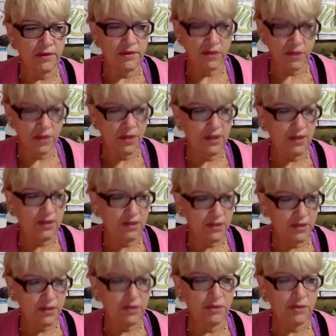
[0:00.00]
try to
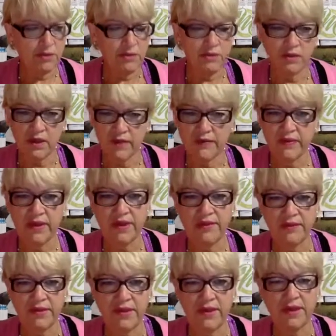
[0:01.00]
do heavy
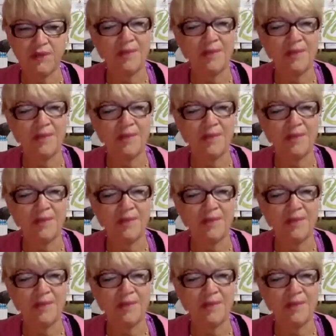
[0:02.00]
lifting?